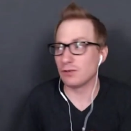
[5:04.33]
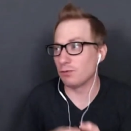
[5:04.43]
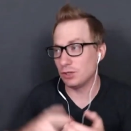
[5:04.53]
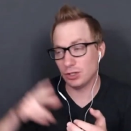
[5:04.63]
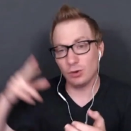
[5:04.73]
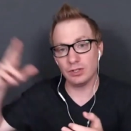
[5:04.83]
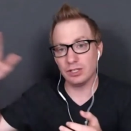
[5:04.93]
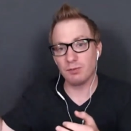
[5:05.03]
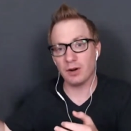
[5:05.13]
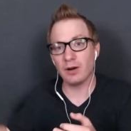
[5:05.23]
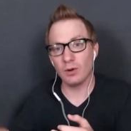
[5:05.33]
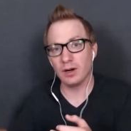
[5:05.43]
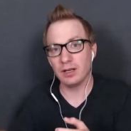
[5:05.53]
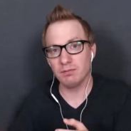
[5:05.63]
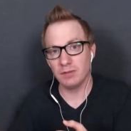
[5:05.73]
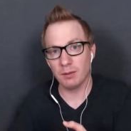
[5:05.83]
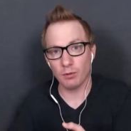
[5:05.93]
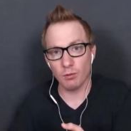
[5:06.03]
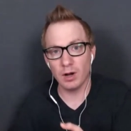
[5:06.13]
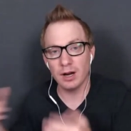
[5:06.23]
which goes into priority
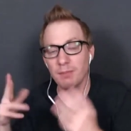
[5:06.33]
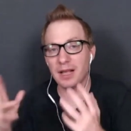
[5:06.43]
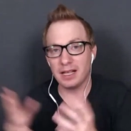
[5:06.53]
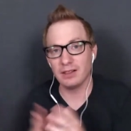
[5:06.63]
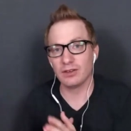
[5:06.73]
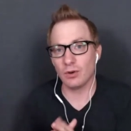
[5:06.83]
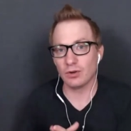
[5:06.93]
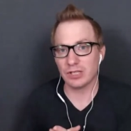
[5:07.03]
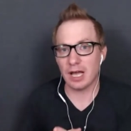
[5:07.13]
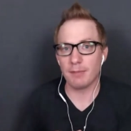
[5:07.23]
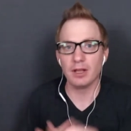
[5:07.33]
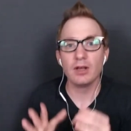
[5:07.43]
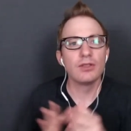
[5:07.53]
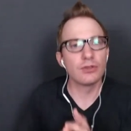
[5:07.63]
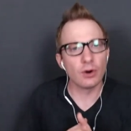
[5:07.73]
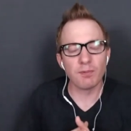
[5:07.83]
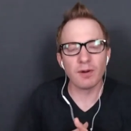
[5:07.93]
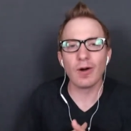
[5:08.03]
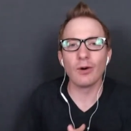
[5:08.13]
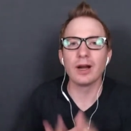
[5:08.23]
number one, making the donors happy. Third
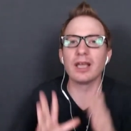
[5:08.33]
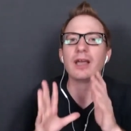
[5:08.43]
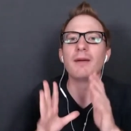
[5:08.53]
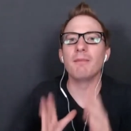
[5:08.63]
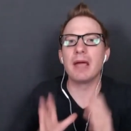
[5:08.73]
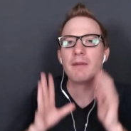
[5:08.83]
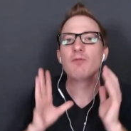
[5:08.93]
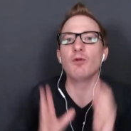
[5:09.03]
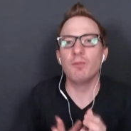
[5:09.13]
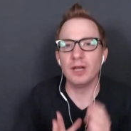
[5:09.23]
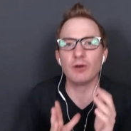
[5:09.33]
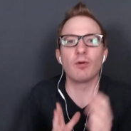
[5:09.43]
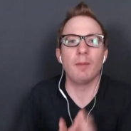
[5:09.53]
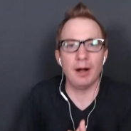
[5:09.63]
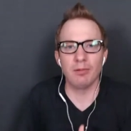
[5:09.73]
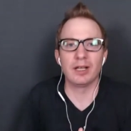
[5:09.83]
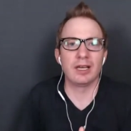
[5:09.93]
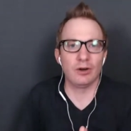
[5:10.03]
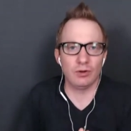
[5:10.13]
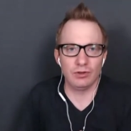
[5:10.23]
priority, maybe we'll beat a
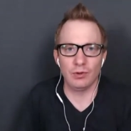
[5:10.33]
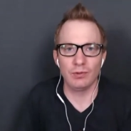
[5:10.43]
Republican or two.